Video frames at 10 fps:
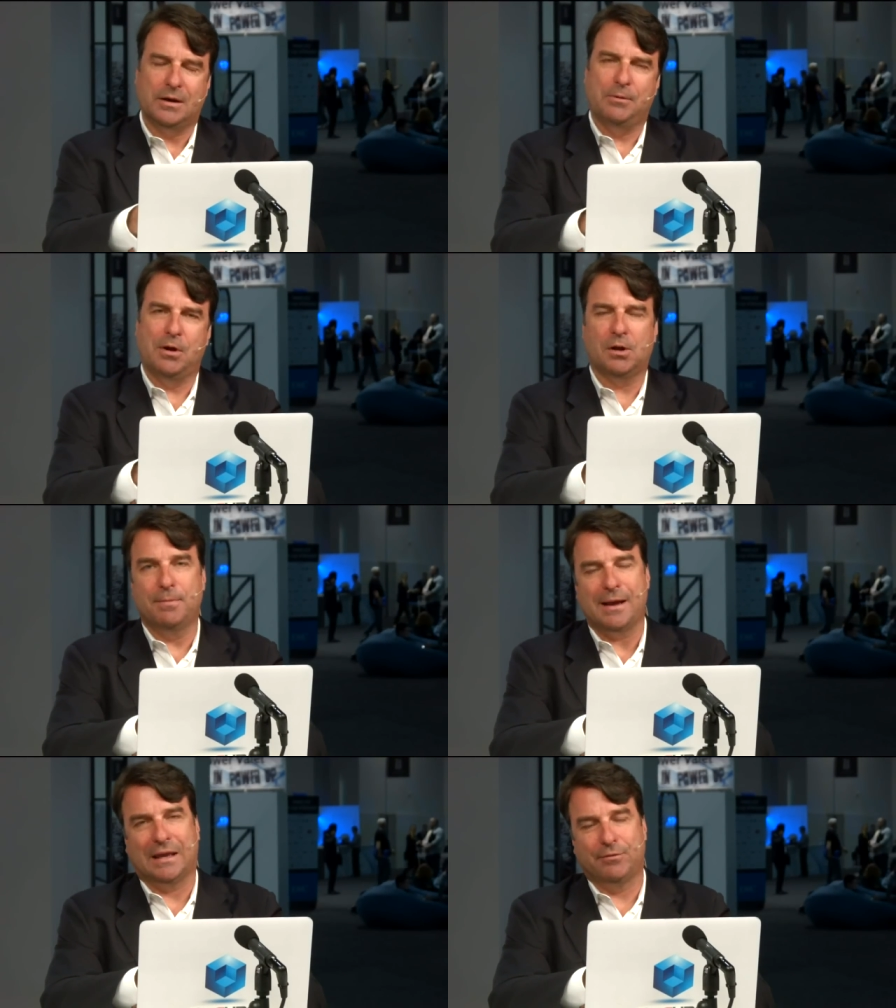Okay,
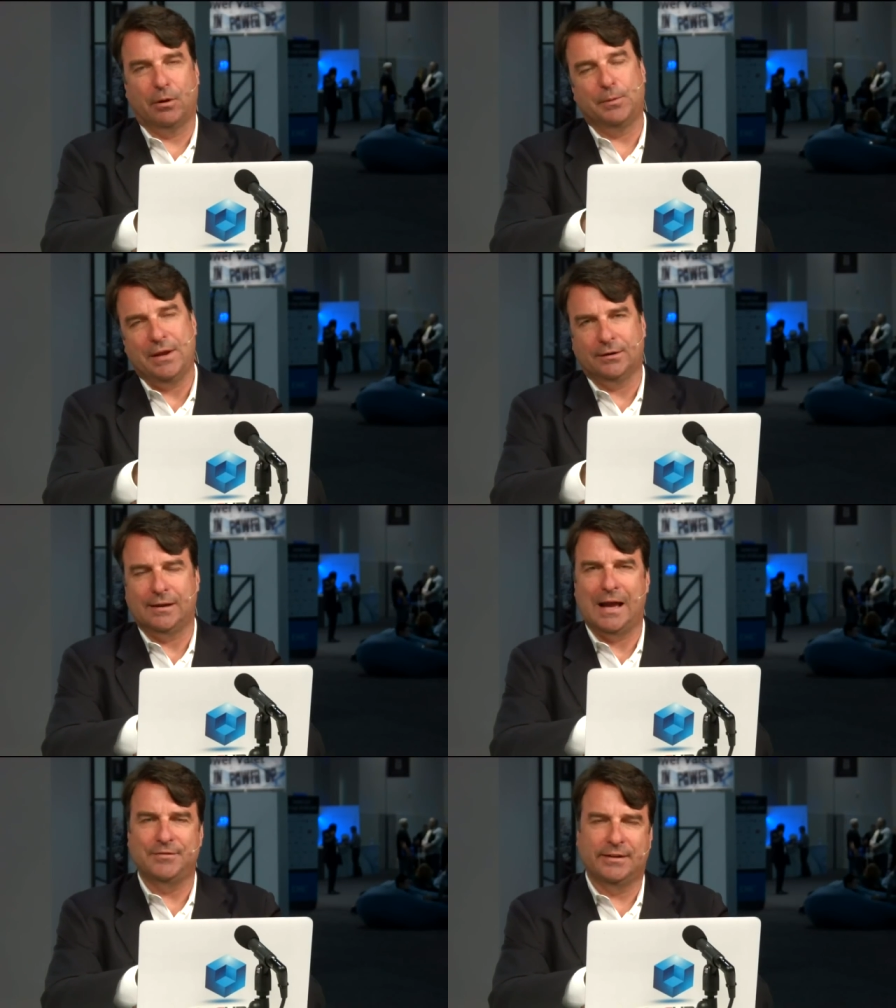welcome back everyone. We are
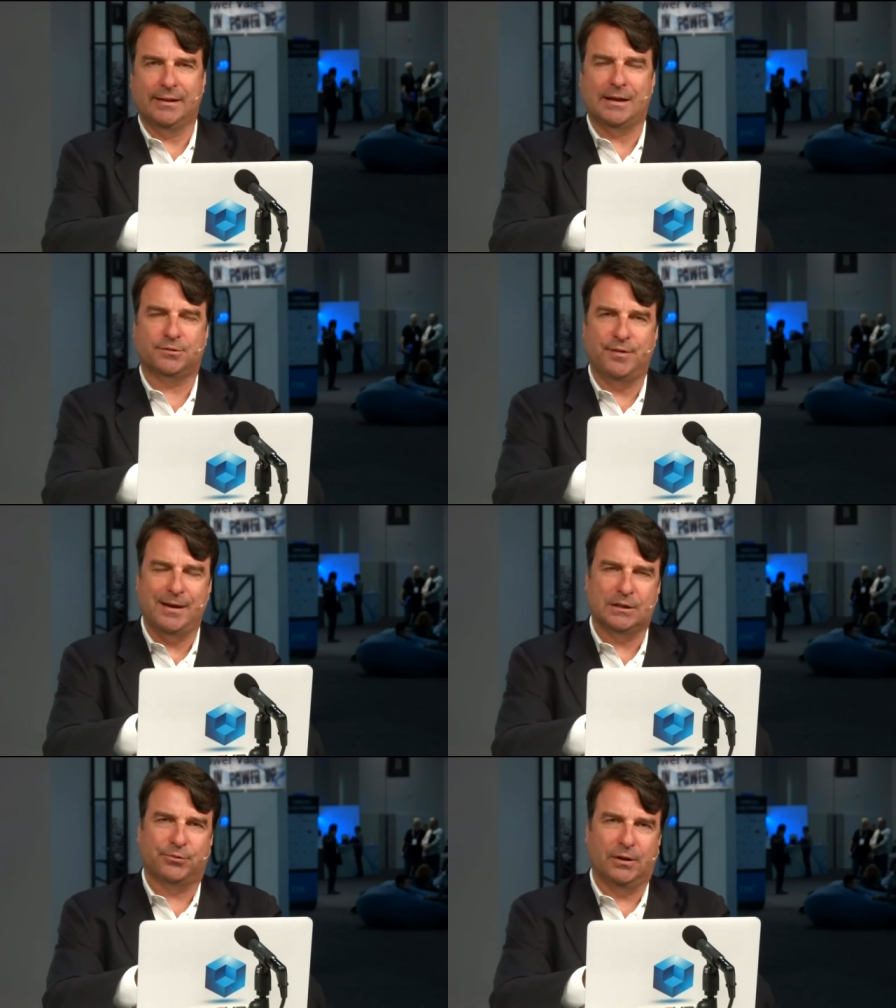live in Las
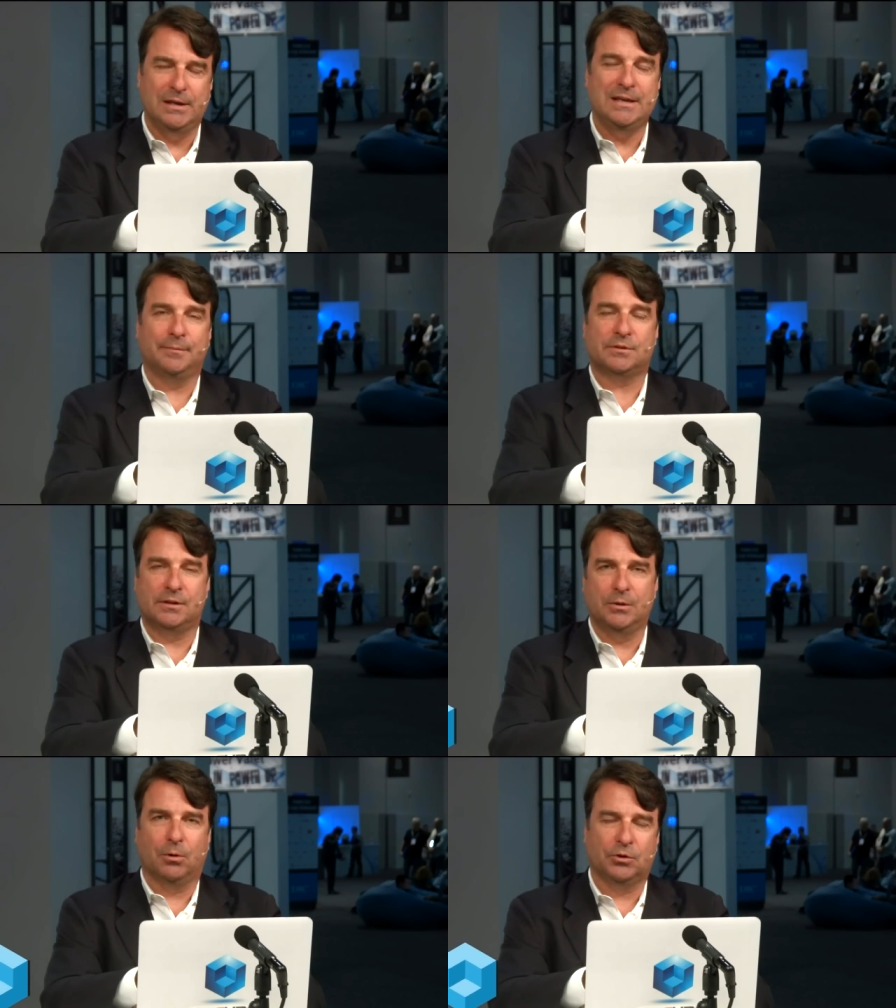Vegas for
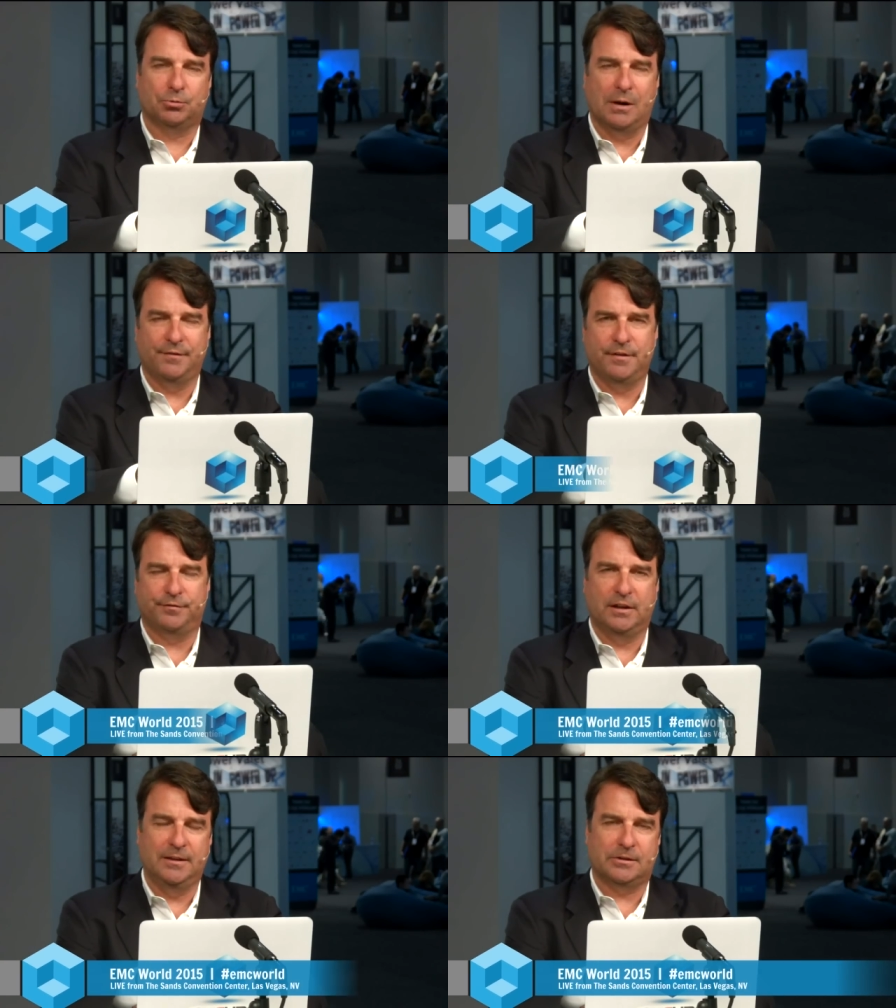EMC World
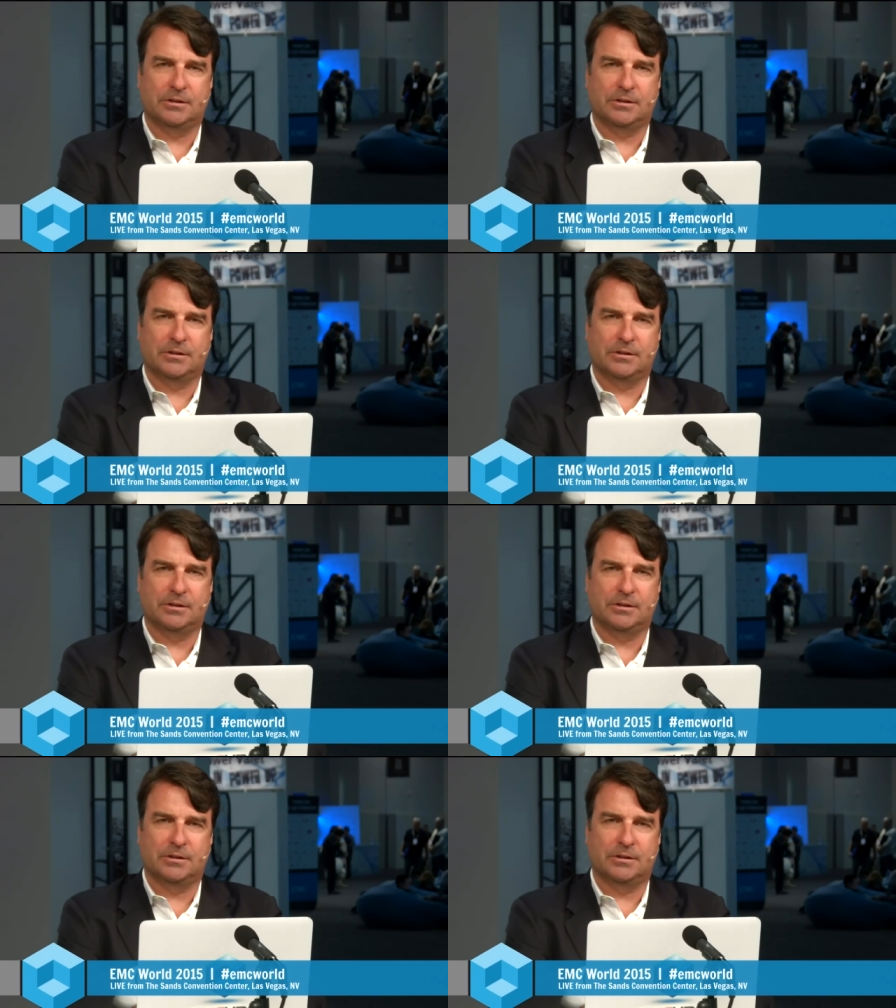2015.